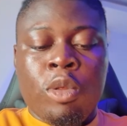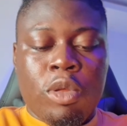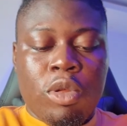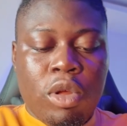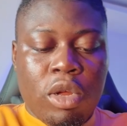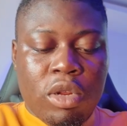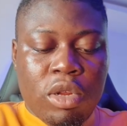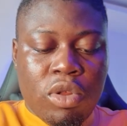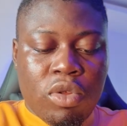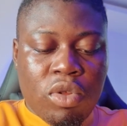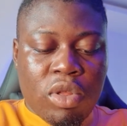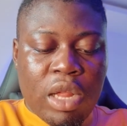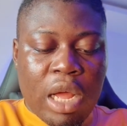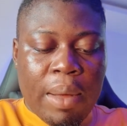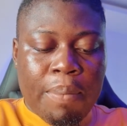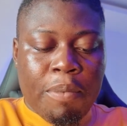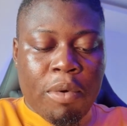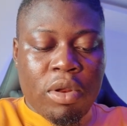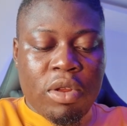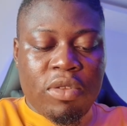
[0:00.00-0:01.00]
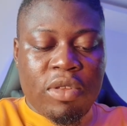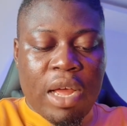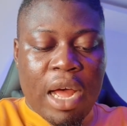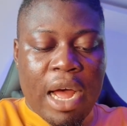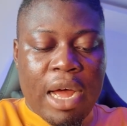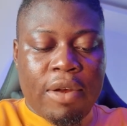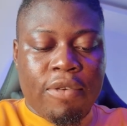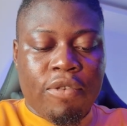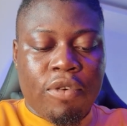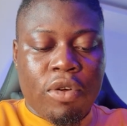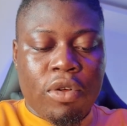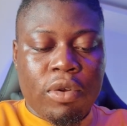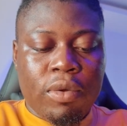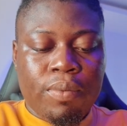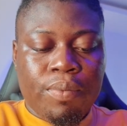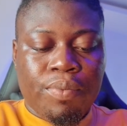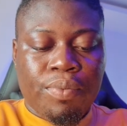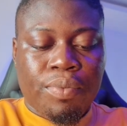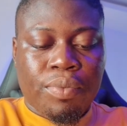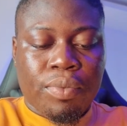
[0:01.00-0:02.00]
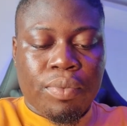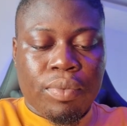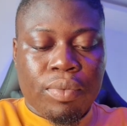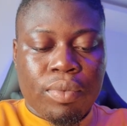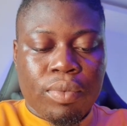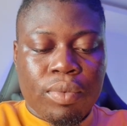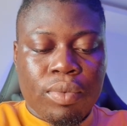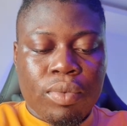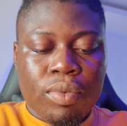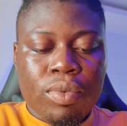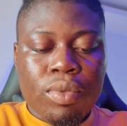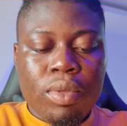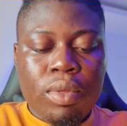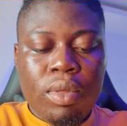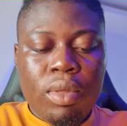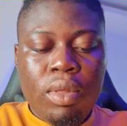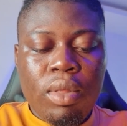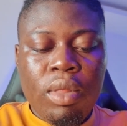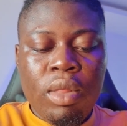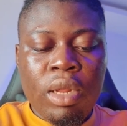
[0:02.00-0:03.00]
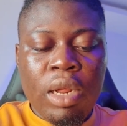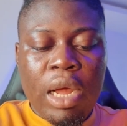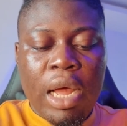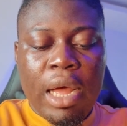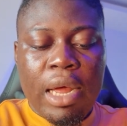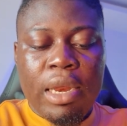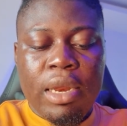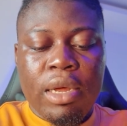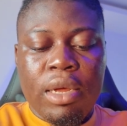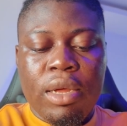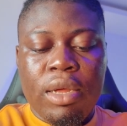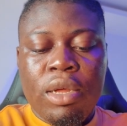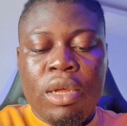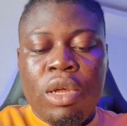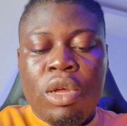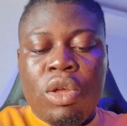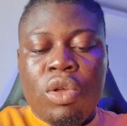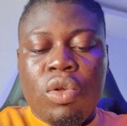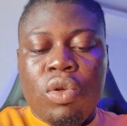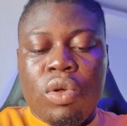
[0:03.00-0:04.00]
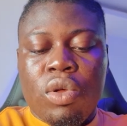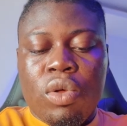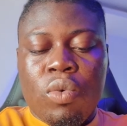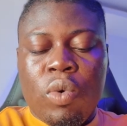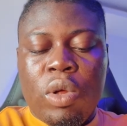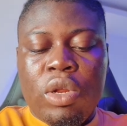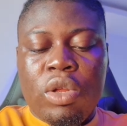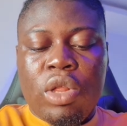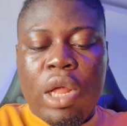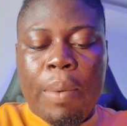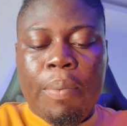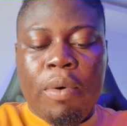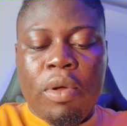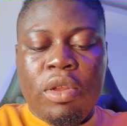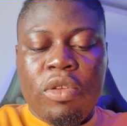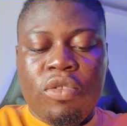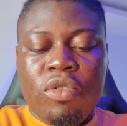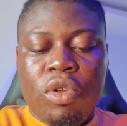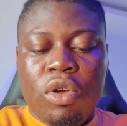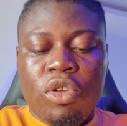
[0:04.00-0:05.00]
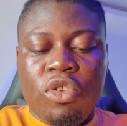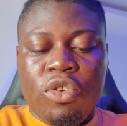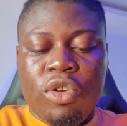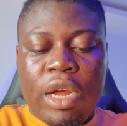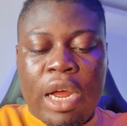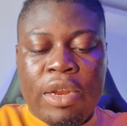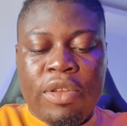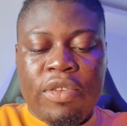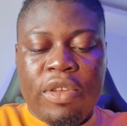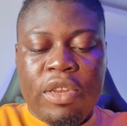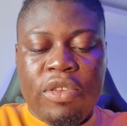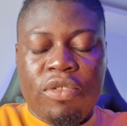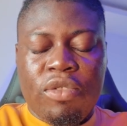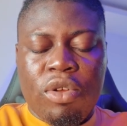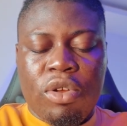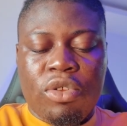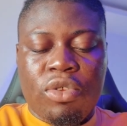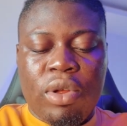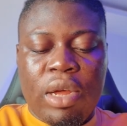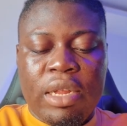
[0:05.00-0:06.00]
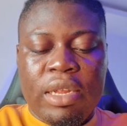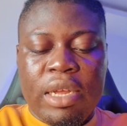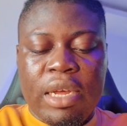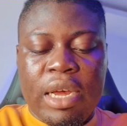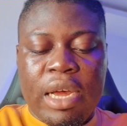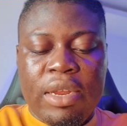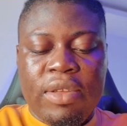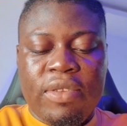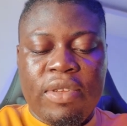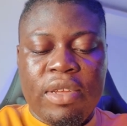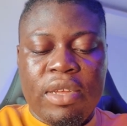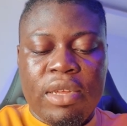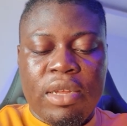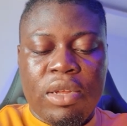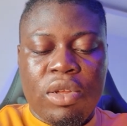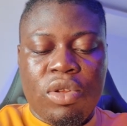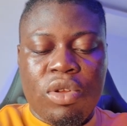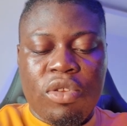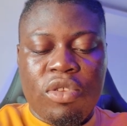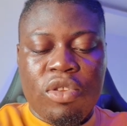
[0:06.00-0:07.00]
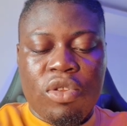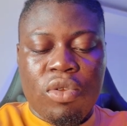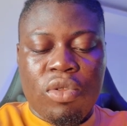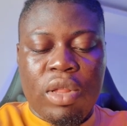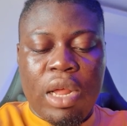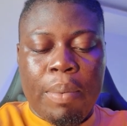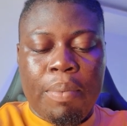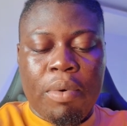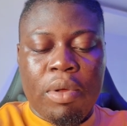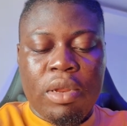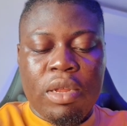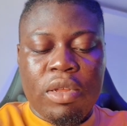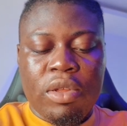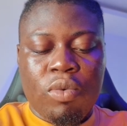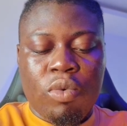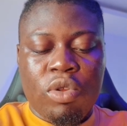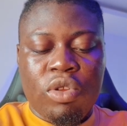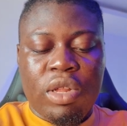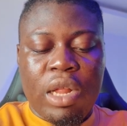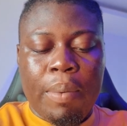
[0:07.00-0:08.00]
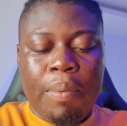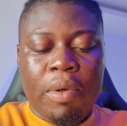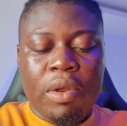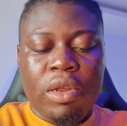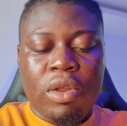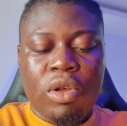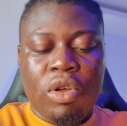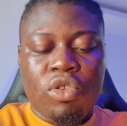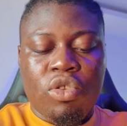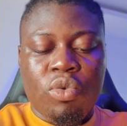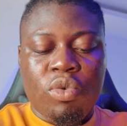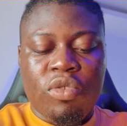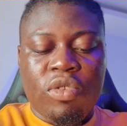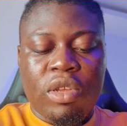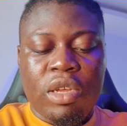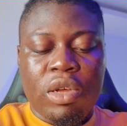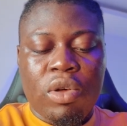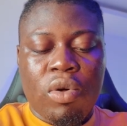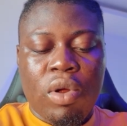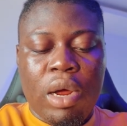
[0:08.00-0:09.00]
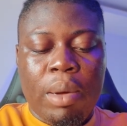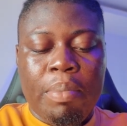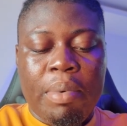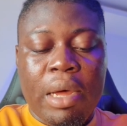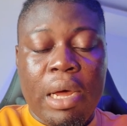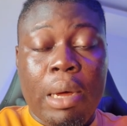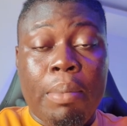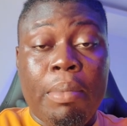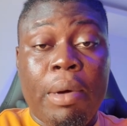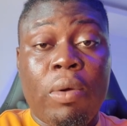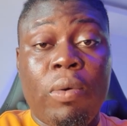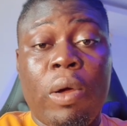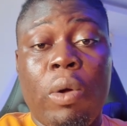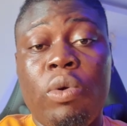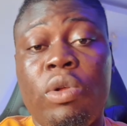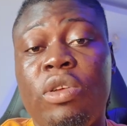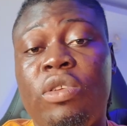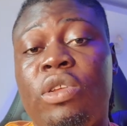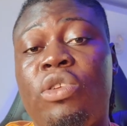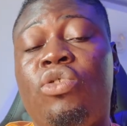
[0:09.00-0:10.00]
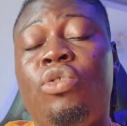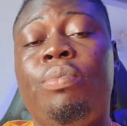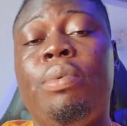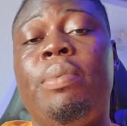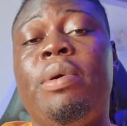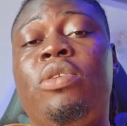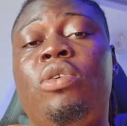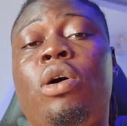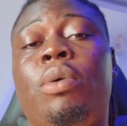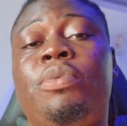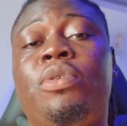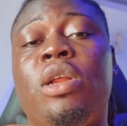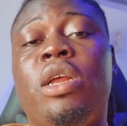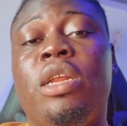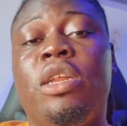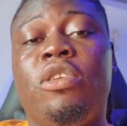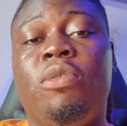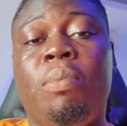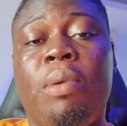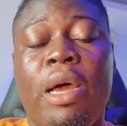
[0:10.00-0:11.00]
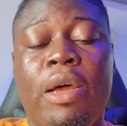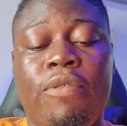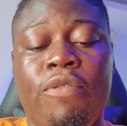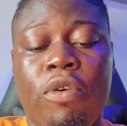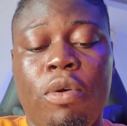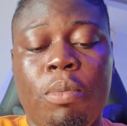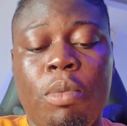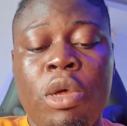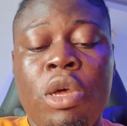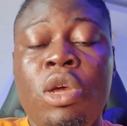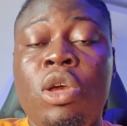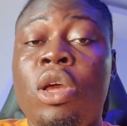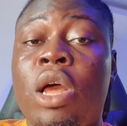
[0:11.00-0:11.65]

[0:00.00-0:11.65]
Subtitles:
You just need to tap on this add fund, and when you tap on this dot, can you see this dot right here? Can you see? You just need to tap on it. When you tap on the dot, you see Corapay and Manual, which is the two payment option in this platform.